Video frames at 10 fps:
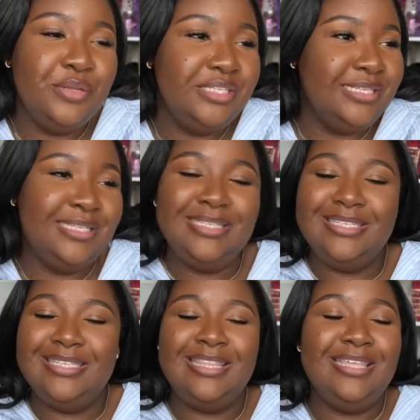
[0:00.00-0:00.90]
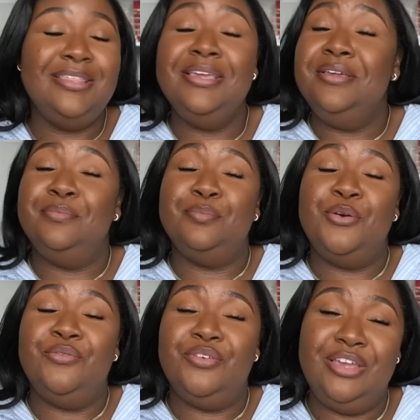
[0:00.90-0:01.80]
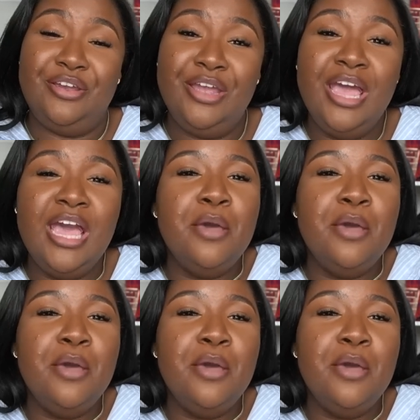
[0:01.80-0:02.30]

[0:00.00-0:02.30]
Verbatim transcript: which is the theme over here.